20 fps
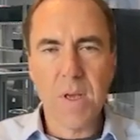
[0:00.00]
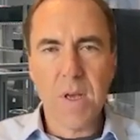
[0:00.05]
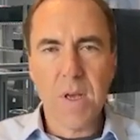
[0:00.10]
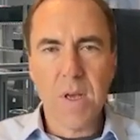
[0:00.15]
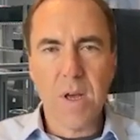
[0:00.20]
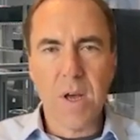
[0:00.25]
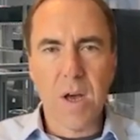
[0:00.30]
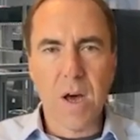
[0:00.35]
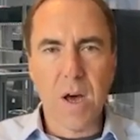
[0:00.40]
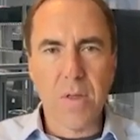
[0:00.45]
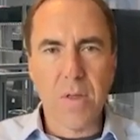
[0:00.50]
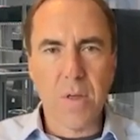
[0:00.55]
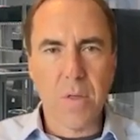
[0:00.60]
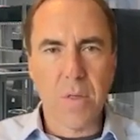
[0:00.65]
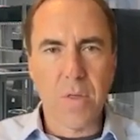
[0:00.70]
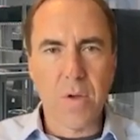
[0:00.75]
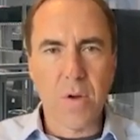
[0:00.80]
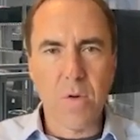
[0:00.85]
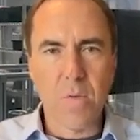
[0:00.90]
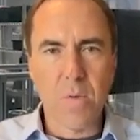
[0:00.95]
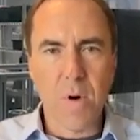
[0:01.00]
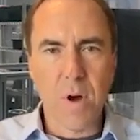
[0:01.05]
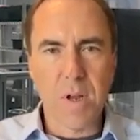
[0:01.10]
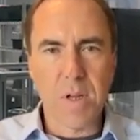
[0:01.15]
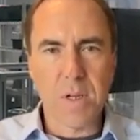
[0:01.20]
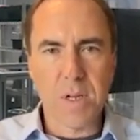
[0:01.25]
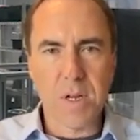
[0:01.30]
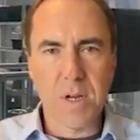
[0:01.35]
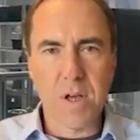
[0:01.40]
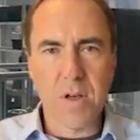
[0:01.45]
The third one
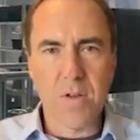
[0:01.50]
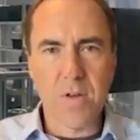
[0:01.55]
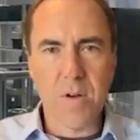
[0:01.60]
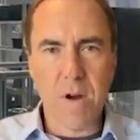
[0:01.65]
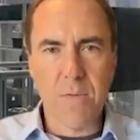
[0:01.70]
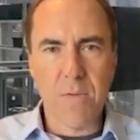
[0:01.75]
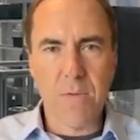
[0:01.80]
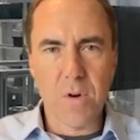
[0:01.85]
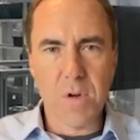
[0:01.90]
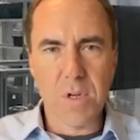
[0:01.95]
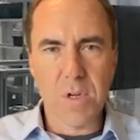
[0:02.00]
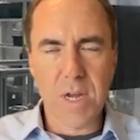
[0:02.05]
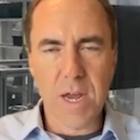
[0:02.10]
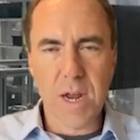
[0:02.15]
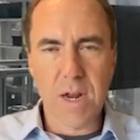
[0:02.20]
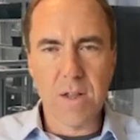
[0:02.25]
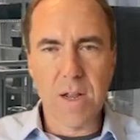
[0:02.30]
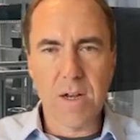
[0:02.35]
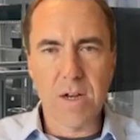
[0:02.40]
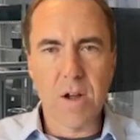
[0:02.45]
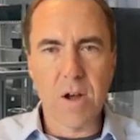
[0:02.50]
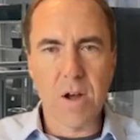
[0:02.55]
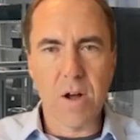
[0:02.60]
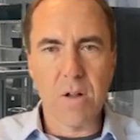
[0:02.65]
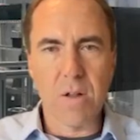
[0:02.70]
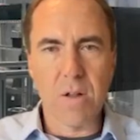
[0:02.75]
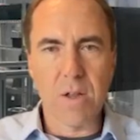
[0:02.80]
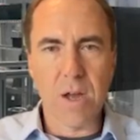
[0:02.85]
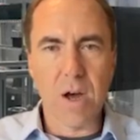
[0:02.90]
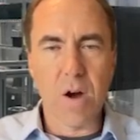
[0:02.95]
is another Air Force satellite
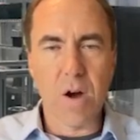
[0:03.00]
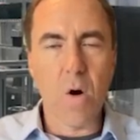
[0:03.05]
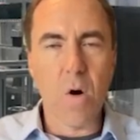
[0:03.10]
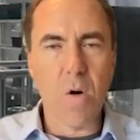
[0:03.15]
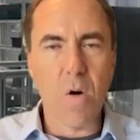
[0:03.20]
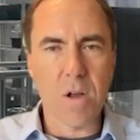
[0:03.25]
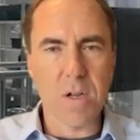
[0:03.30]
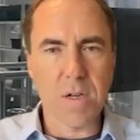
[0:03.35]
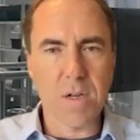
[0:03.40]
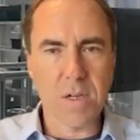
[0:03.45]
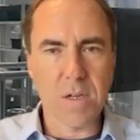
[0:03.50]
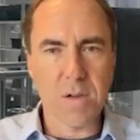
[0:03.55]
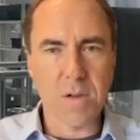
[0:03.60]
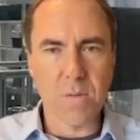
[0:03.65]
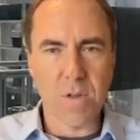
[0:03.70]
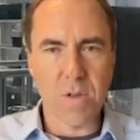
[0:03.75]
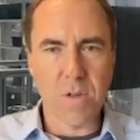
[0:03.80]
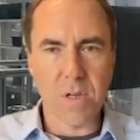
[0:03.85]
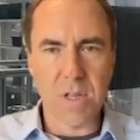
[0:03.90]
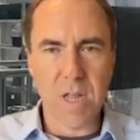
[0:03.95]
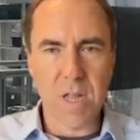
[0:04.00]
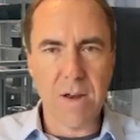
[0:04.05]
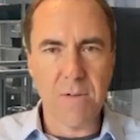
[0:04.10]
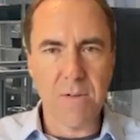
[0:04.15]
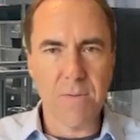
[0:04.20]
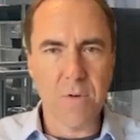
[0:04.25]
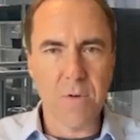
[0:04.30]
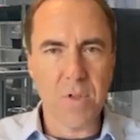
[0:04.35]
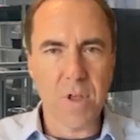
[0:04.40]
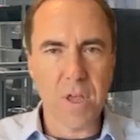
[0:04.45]
called Orus, which is Latin
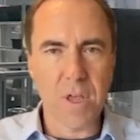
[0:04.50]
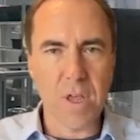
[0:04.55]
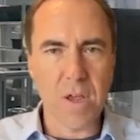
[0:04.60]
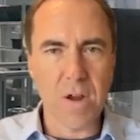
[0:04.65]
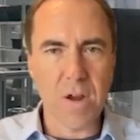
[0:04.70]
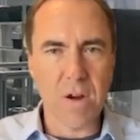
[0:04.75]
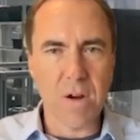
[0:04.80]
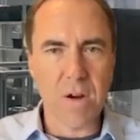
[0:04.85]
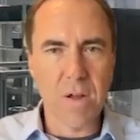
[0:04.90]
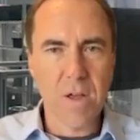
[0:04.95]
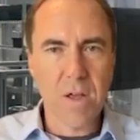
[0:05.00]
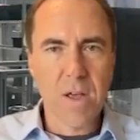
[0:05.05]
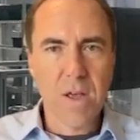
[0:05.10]
for the ear.